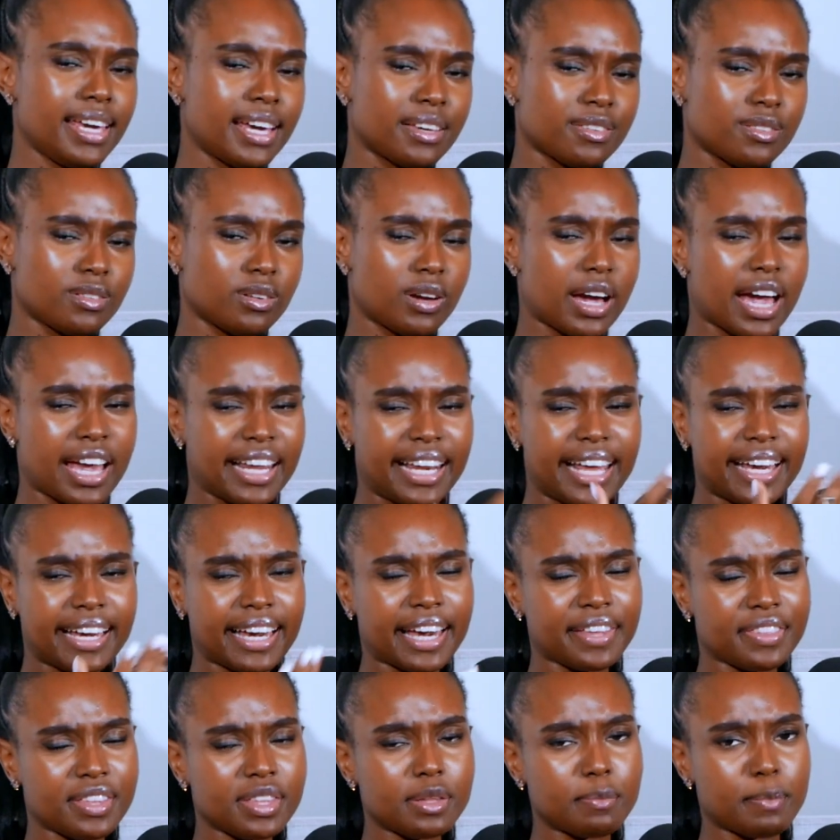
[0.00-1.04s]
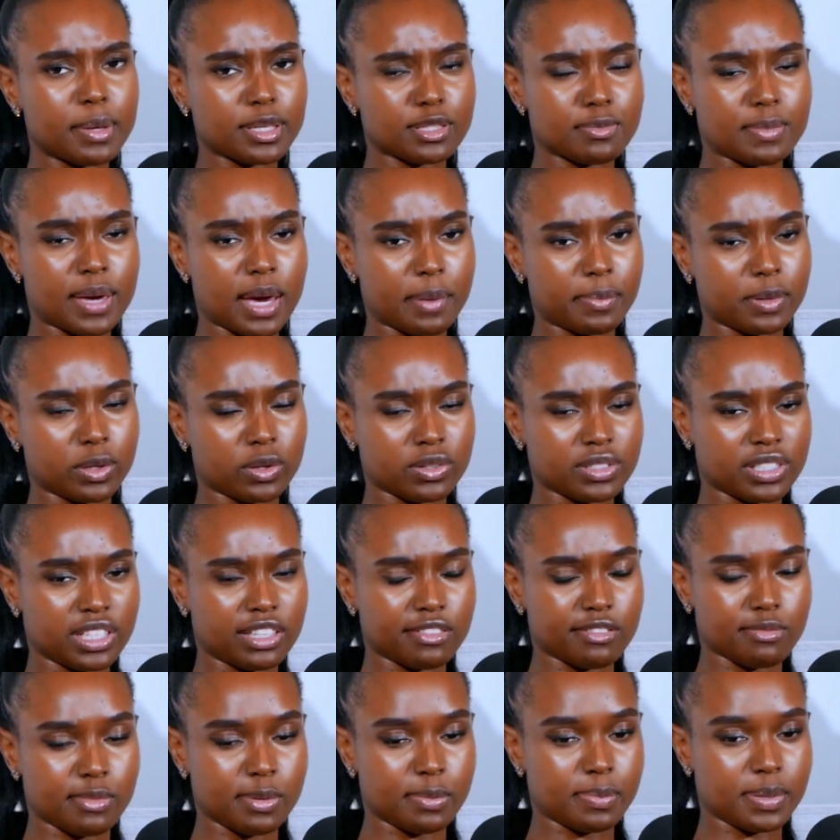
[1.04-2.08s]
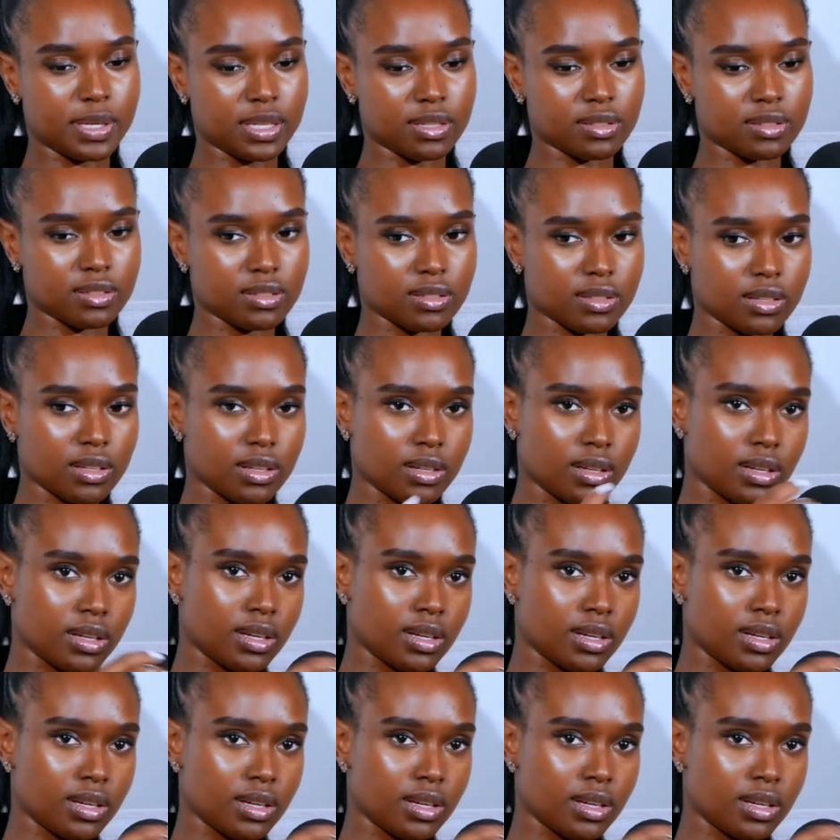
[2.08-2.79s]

yeah so i like i think it makes me happy because it gives me peace